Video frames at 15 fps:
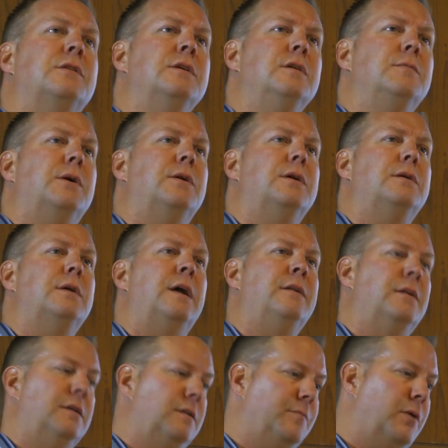Think about it. And
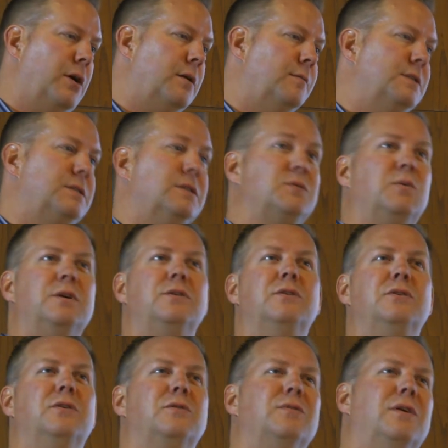then at the bottom it says what could
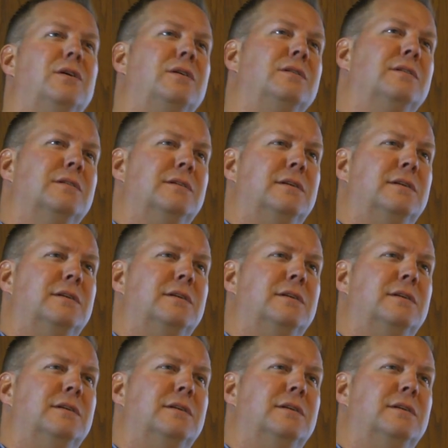go wrong.